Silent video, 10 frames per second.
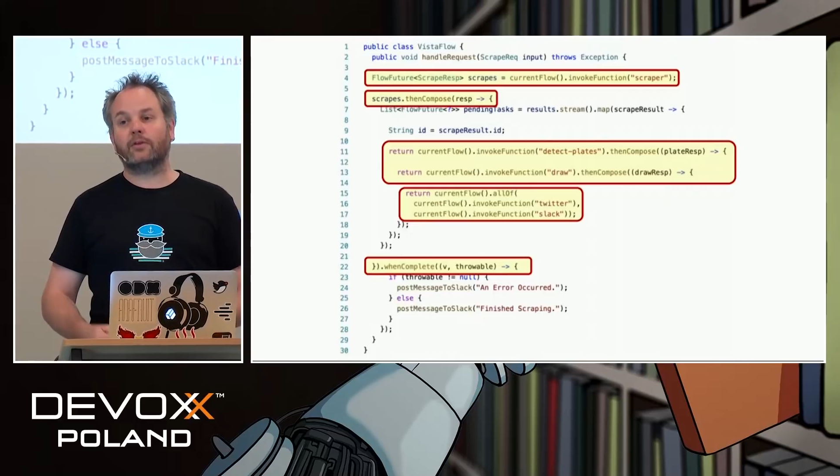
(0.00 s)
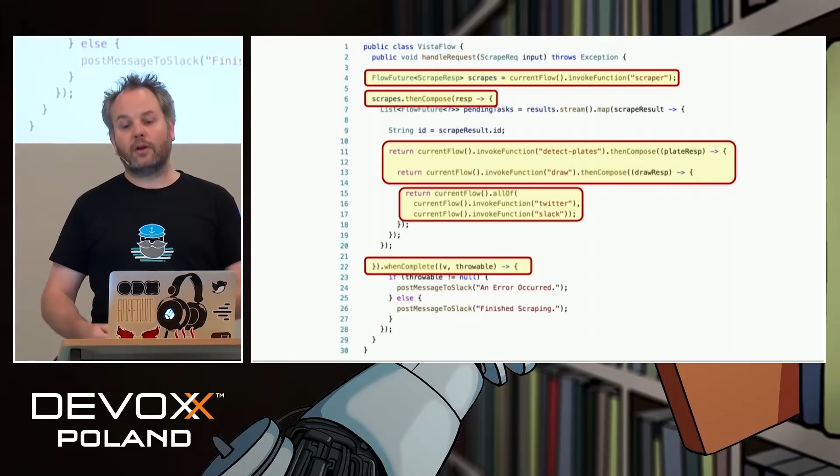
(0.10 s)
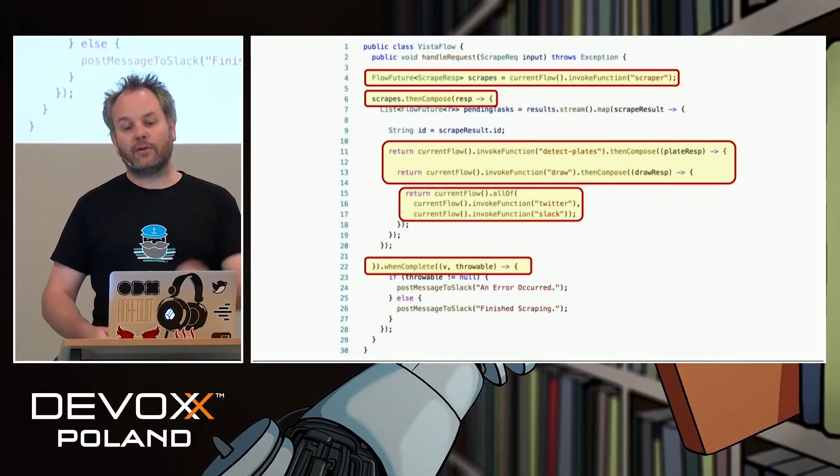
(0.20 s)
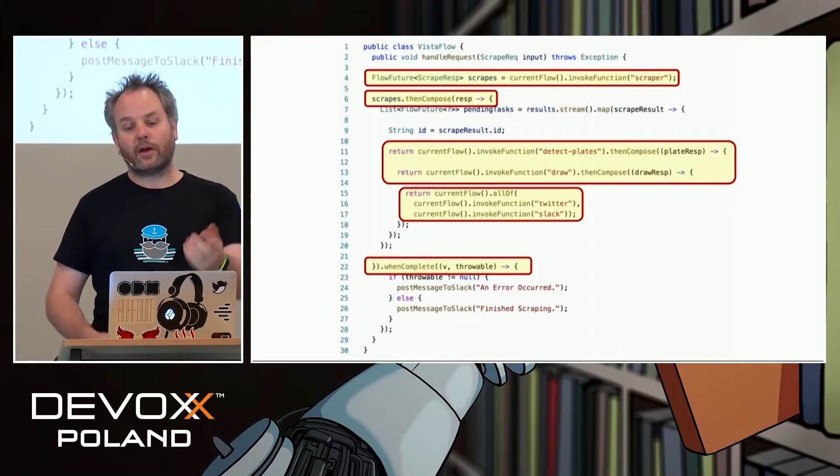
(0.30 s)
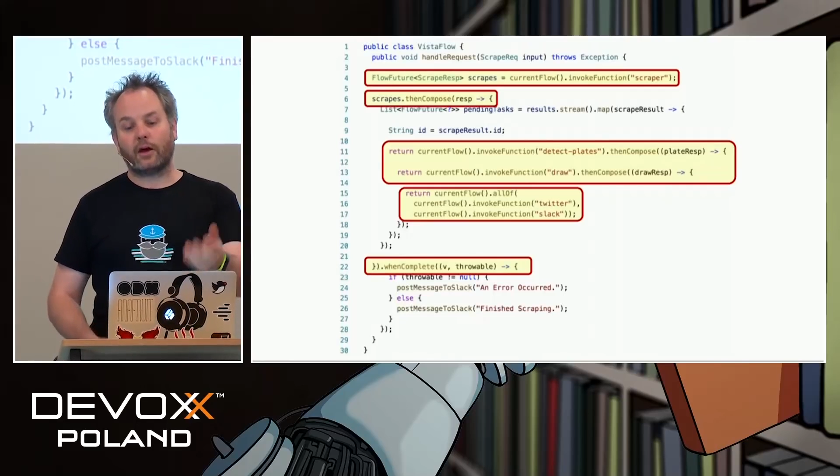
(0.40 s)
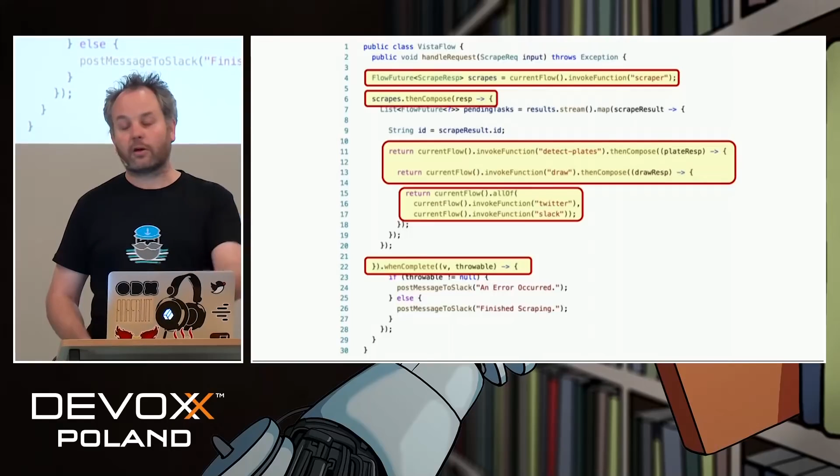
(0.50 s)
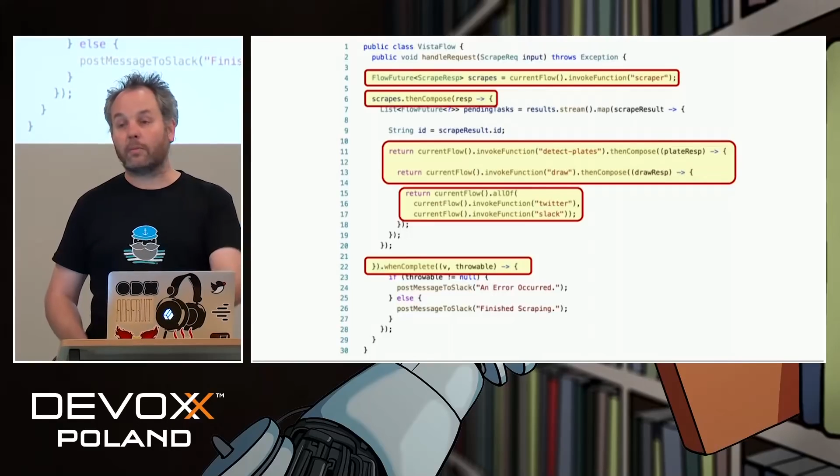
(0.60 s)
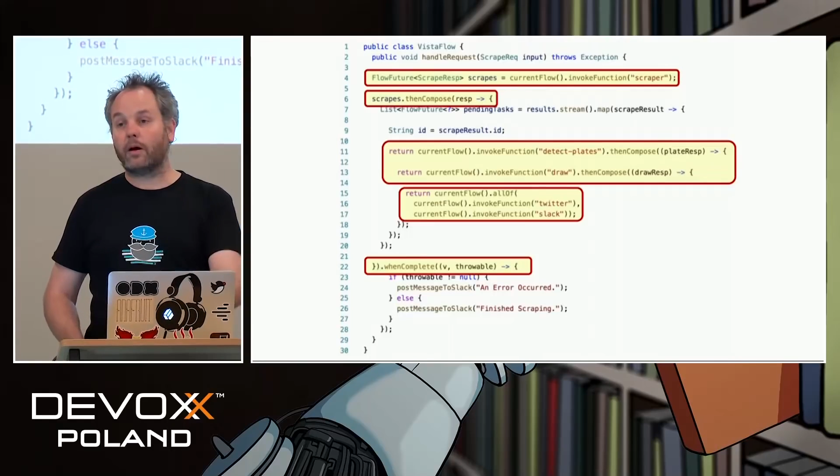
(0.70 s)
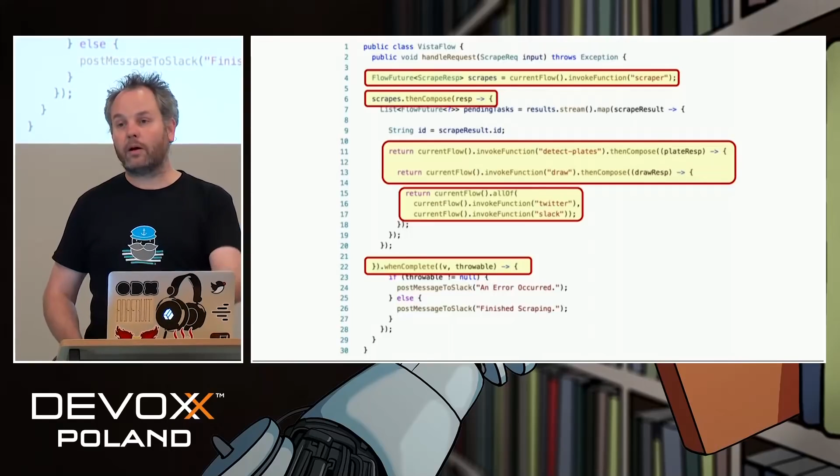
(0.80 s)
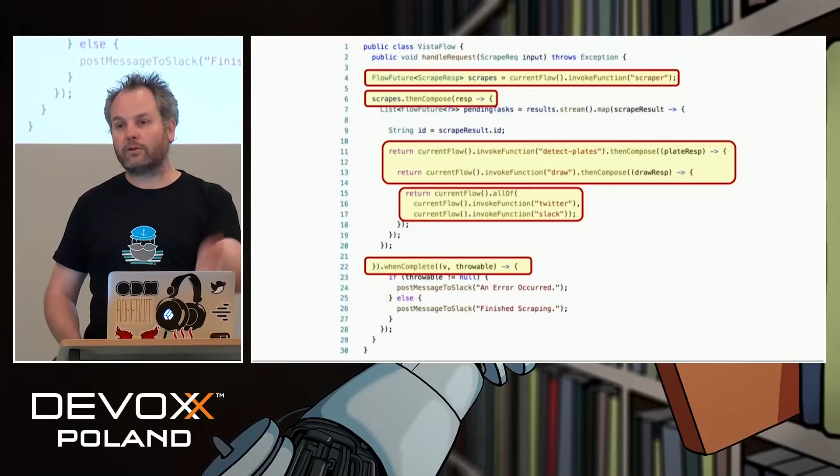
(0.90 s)
so you have that at
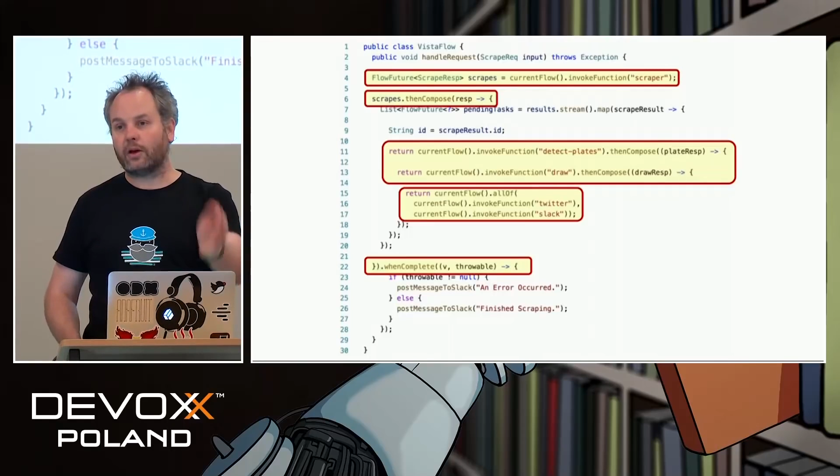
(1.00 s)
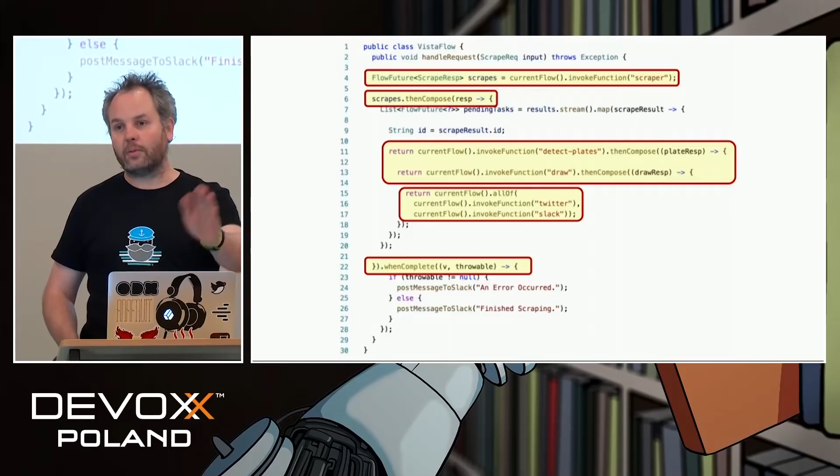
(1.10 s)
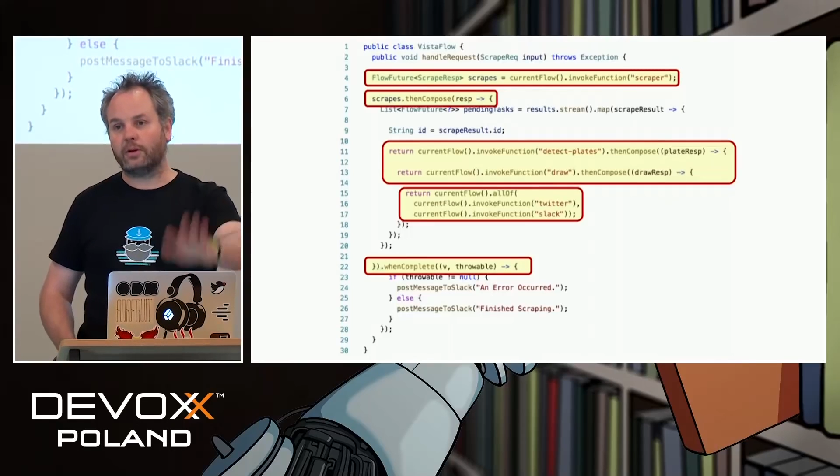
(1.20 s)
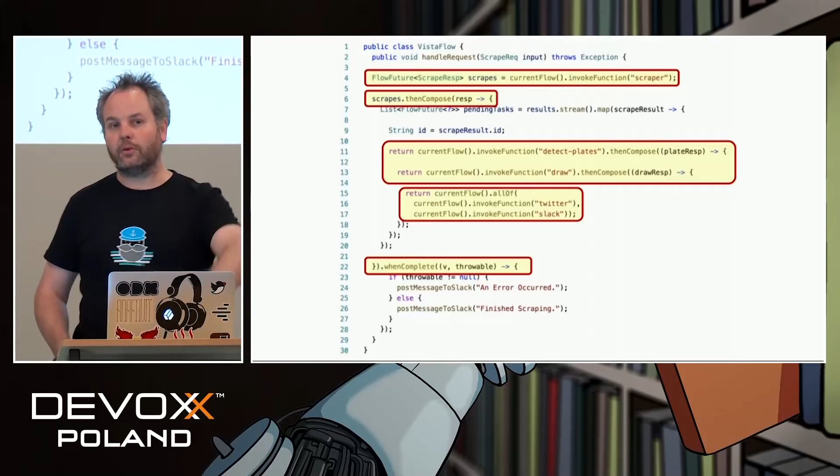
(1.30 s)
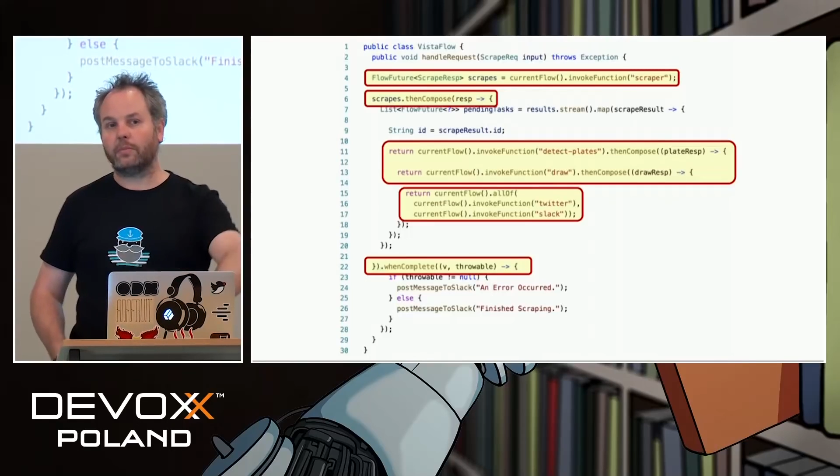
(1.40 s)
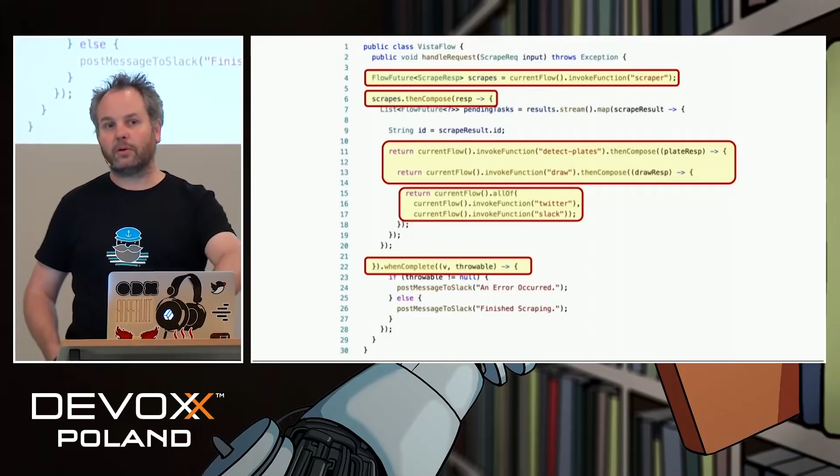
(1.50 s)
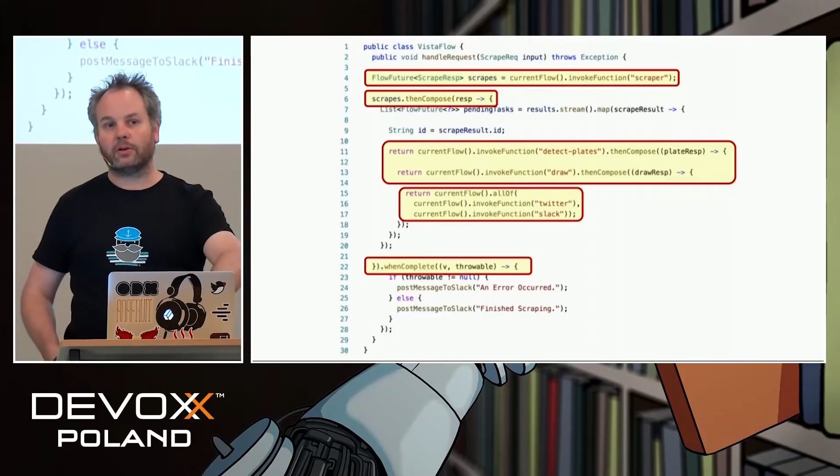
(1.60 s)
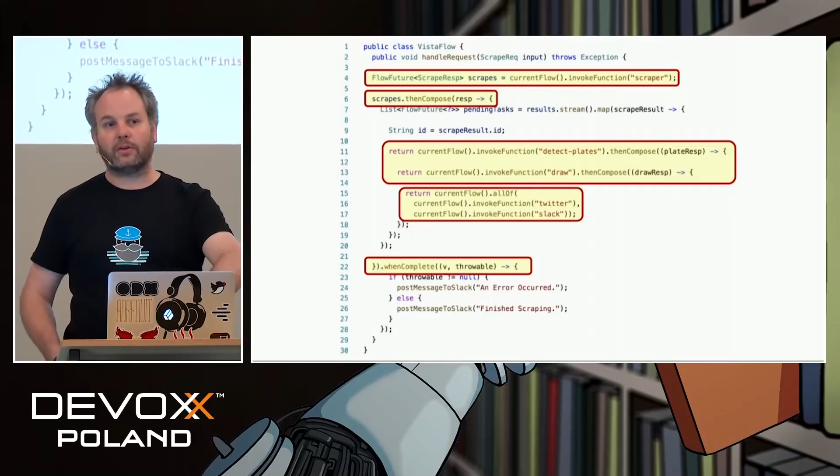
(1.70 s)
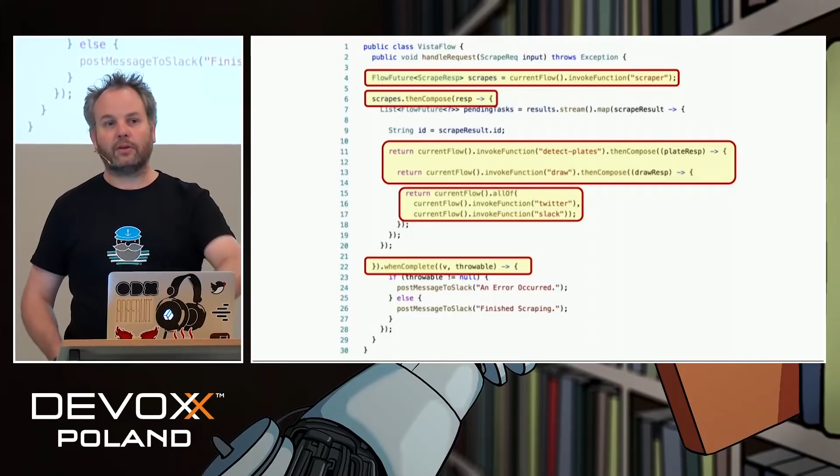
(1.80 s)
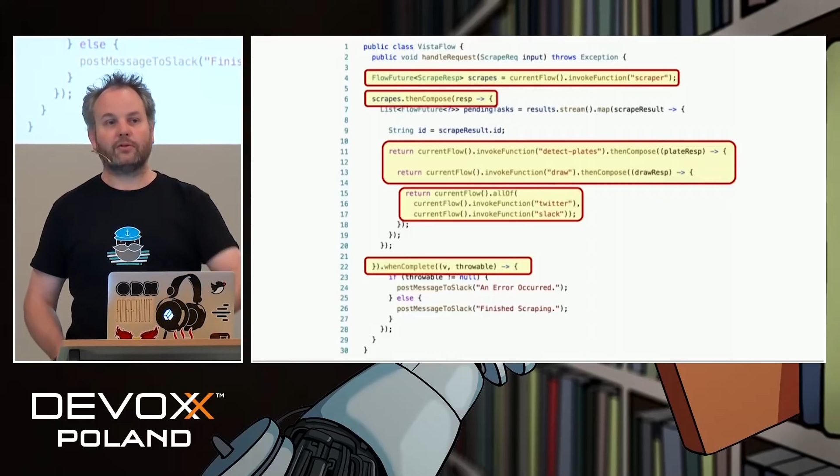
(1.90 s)
compile time when you're
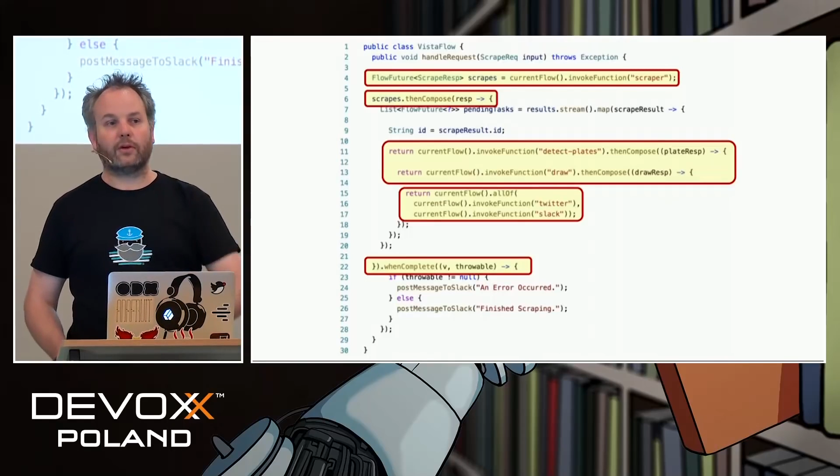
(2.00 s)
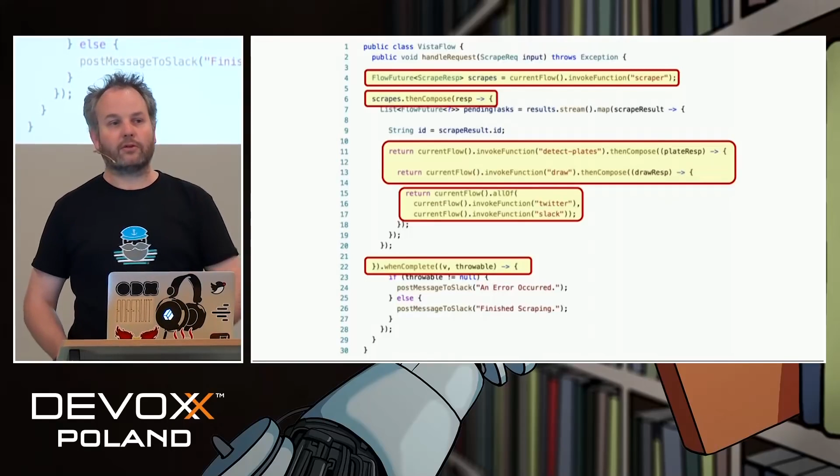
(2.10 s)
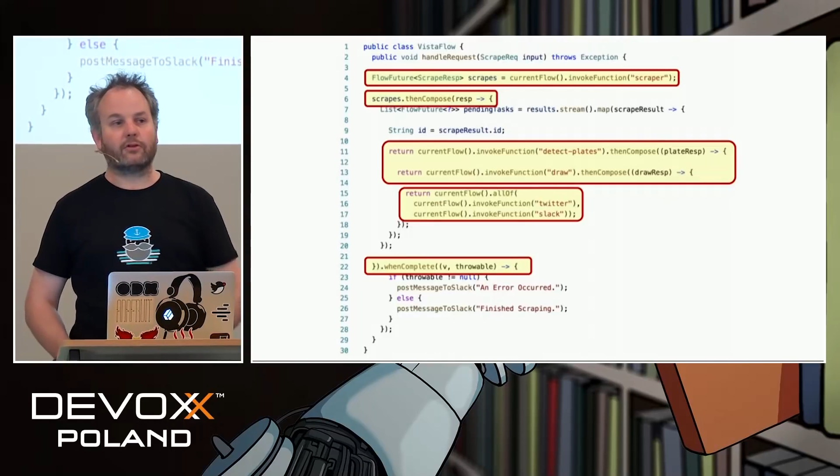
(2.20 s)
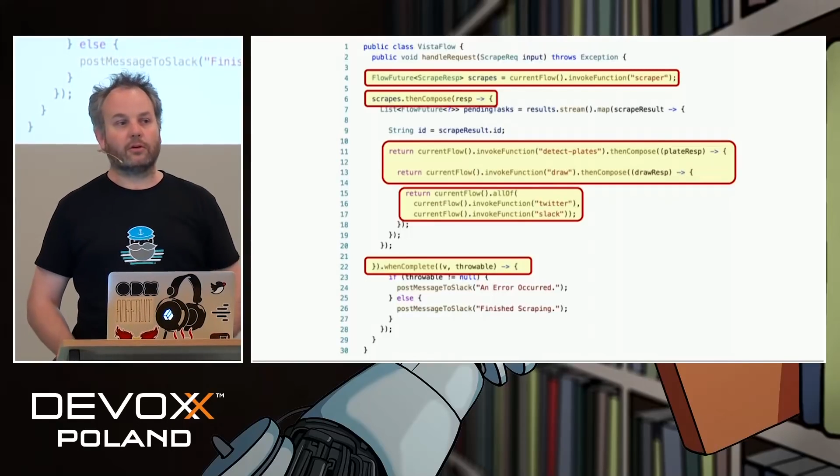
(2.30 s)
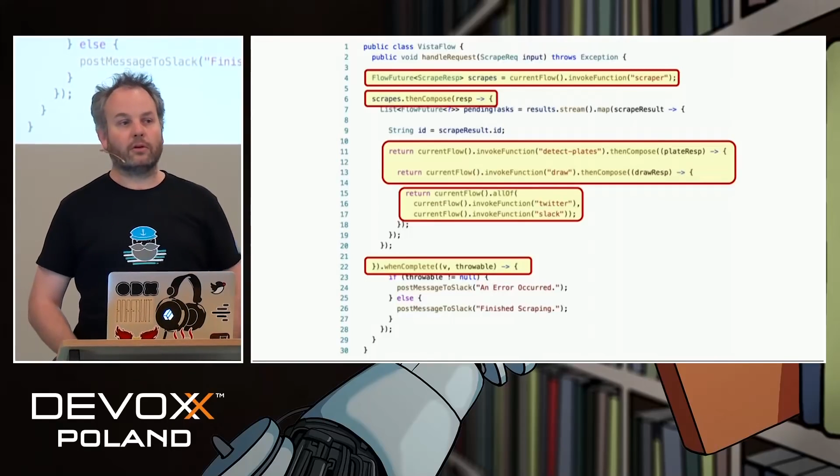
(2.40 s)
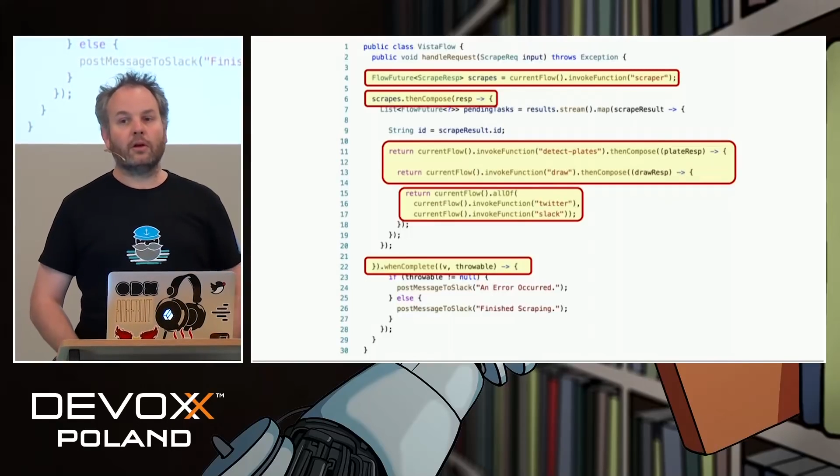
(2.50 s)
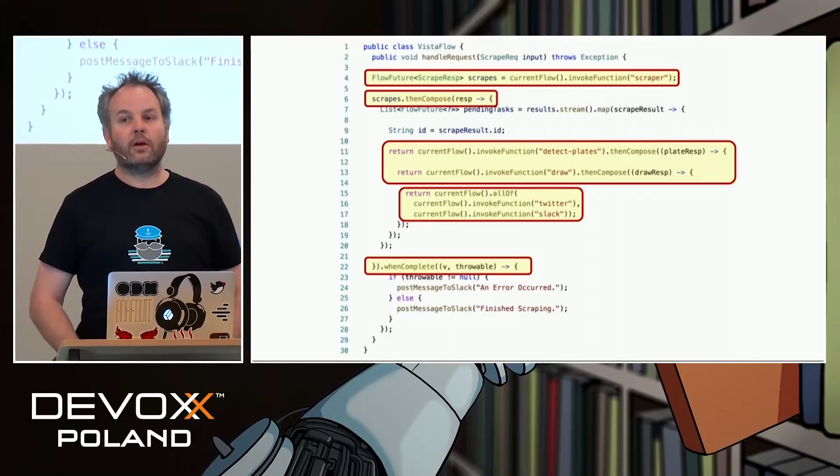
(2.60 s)
building this function.